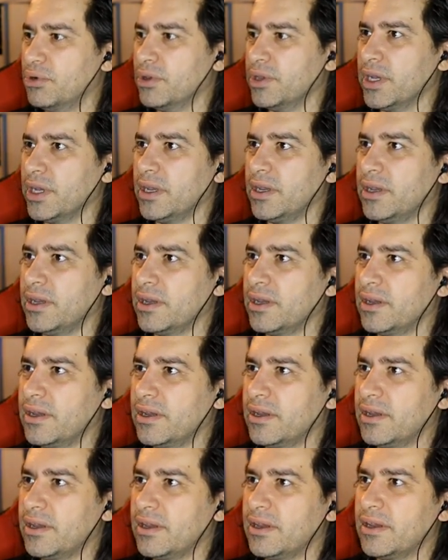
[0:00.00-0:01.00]
pulling
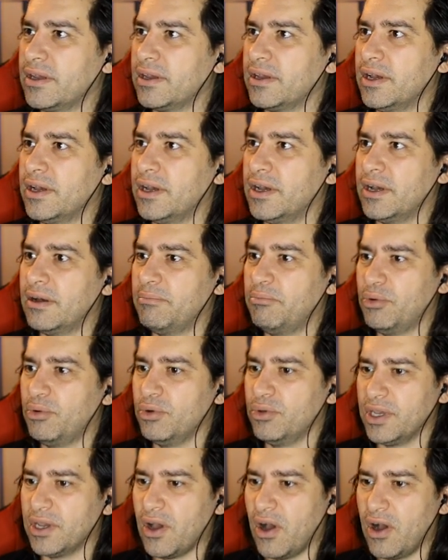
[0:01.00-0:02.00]

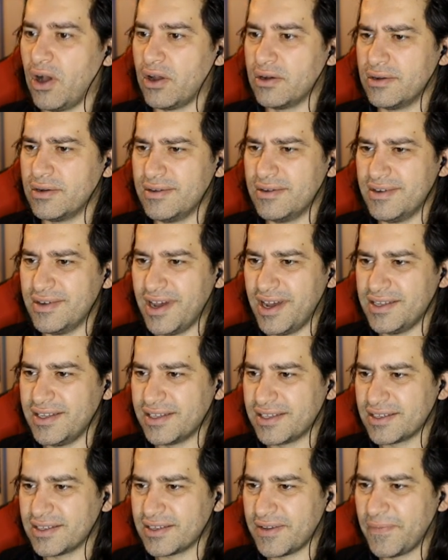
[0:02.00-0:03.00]
on.
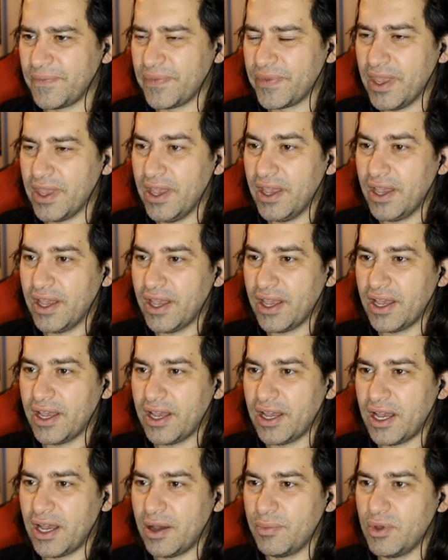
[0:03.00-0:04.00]
Nice.
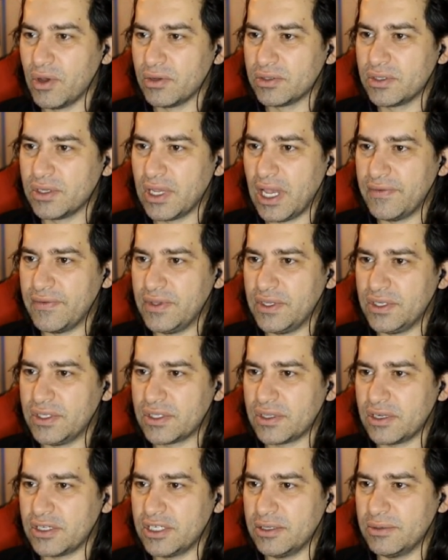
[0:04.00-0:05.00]
We also have the
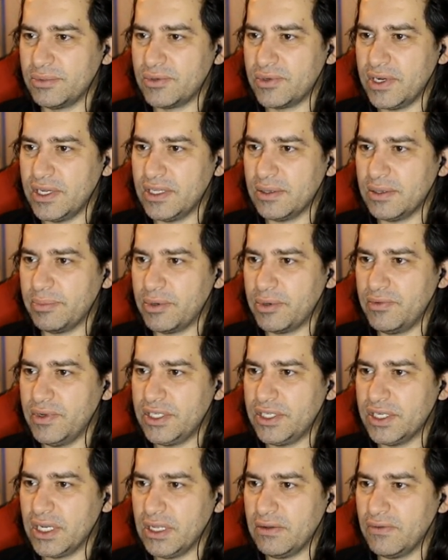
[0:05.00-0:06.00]
Starship trait. Upon
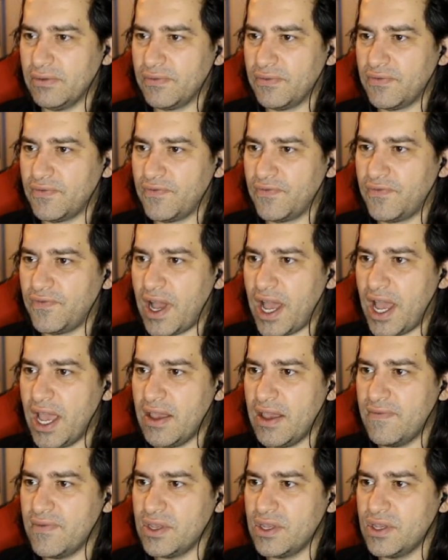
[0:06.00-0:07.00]
reaching level
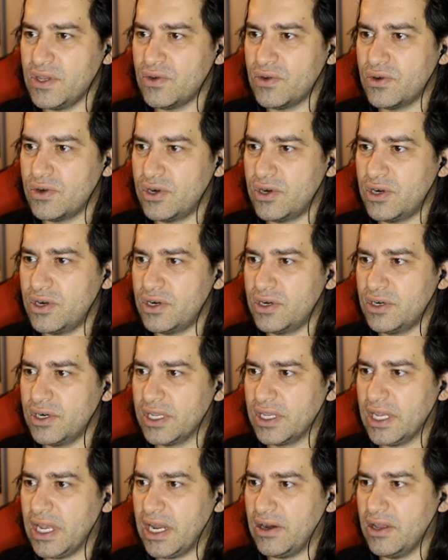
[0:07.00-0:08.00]
5 in your
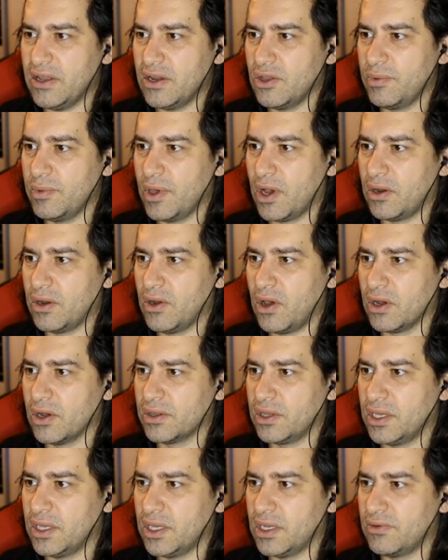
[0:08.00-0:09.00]
carrier, you will
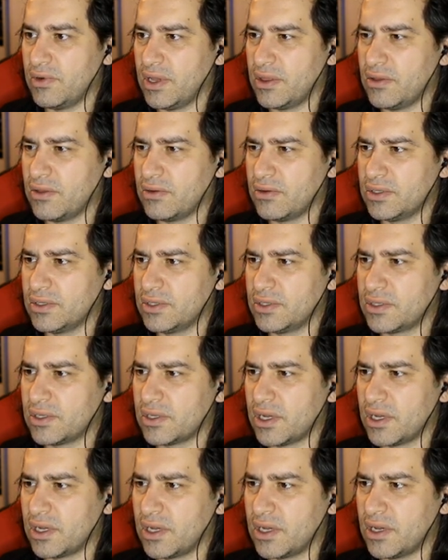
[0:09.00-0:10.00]
unlock the Grathor's
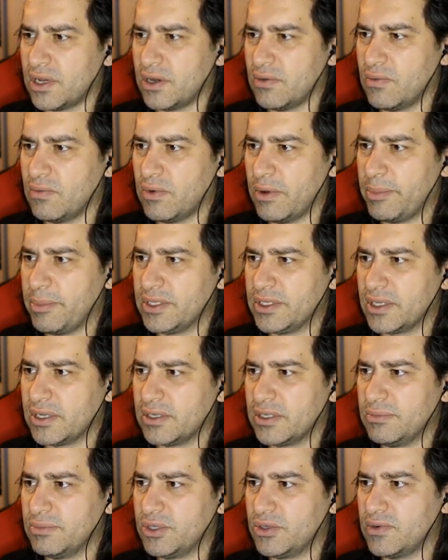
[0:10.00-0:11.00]
weapon
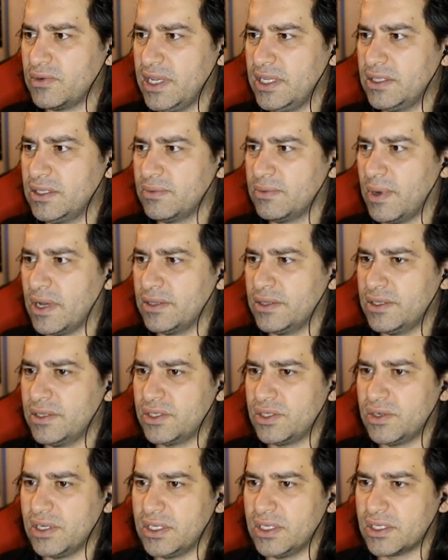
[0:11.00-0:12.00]
Starship trait. While
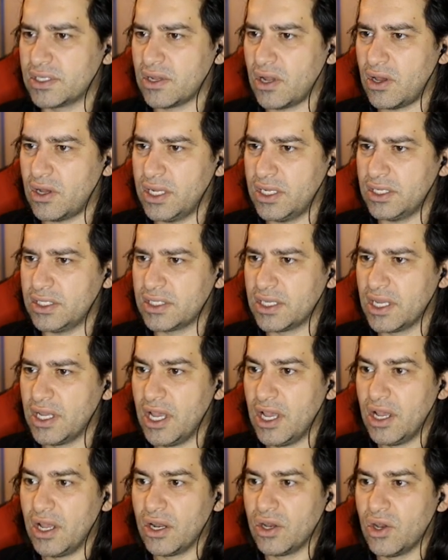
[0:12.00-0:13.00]
this trait is slotted,
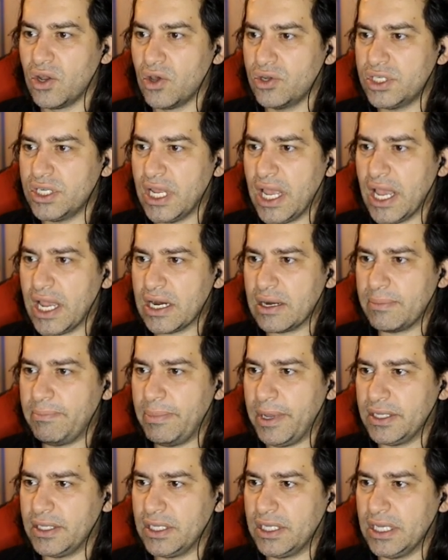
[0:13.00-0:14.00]
launching Hangar
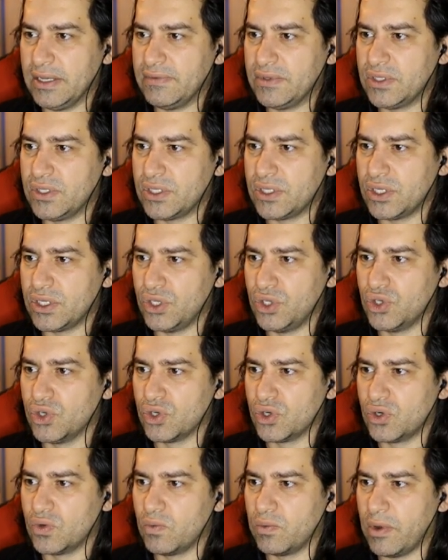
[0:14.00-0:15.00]
Pad gives
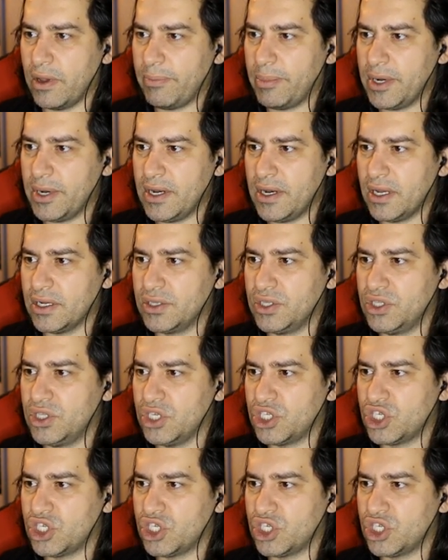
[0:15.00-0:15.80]
your weapons